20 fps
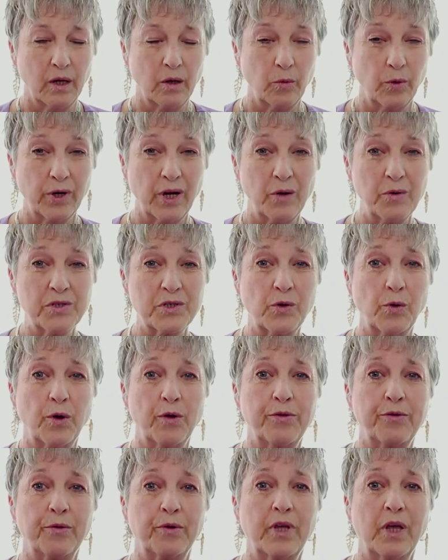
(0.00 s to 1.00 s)
When I was
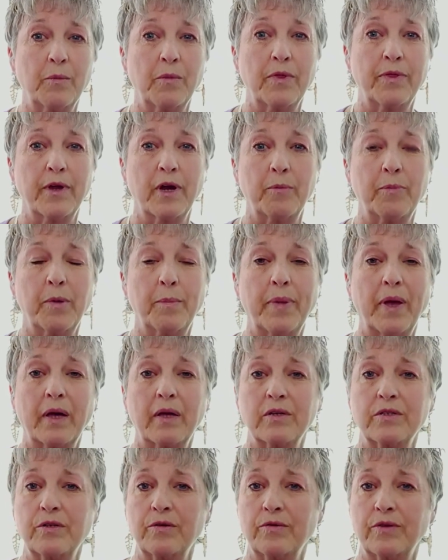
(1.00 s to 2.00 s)
going through chemotherapy
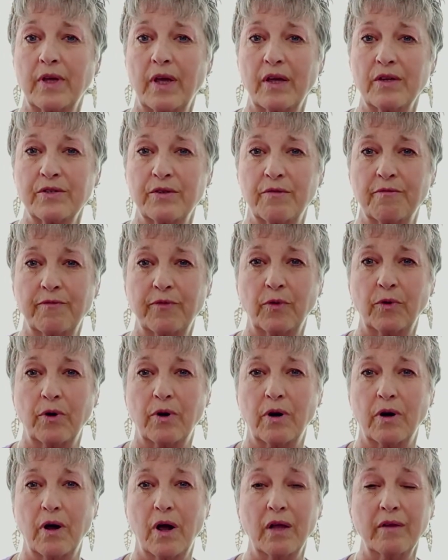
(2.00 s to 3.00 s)
back in
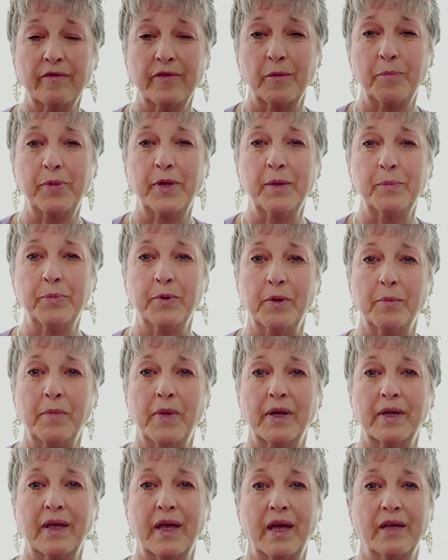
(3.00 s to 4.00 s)
2004, all of the people in
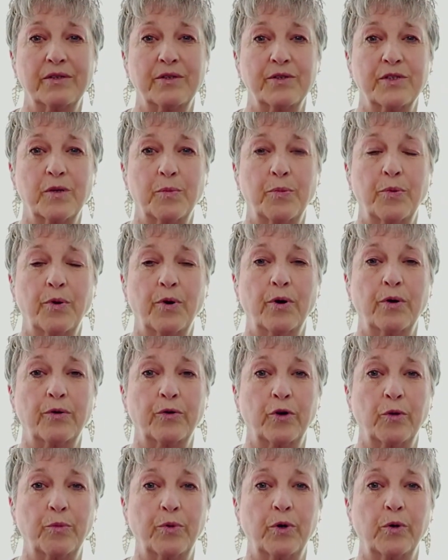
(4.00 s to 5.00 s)
my cancer support
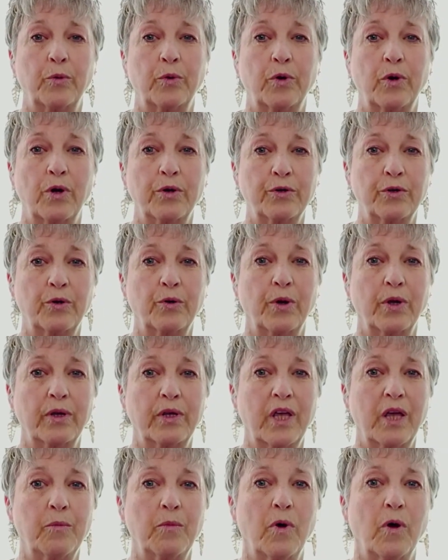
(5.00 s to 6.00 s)
group who were undergoing
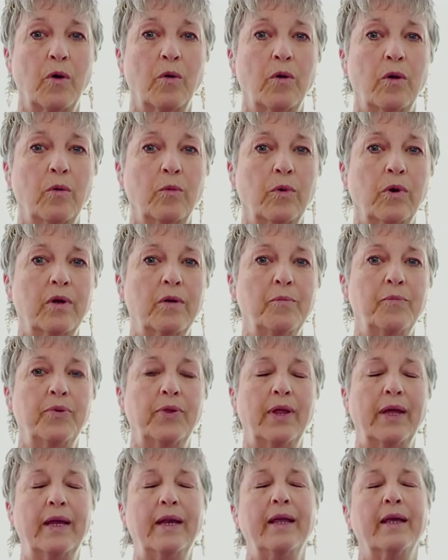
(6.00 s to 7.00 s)
chemo were
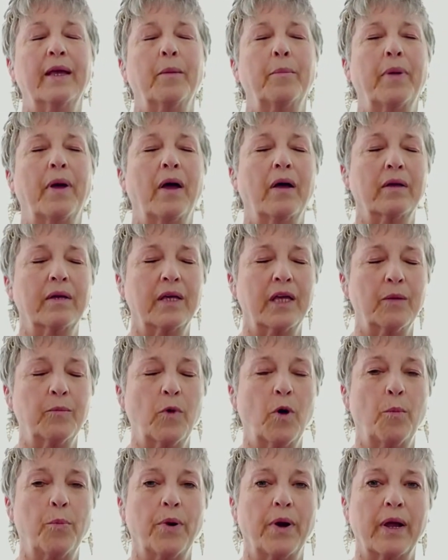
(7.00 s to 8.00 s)
complaining about
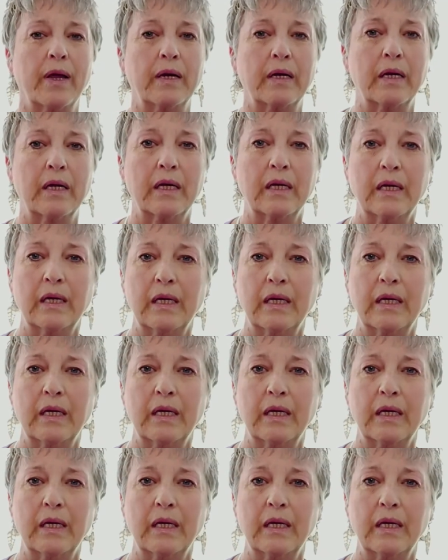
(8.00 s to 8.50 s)
Chemo Brain.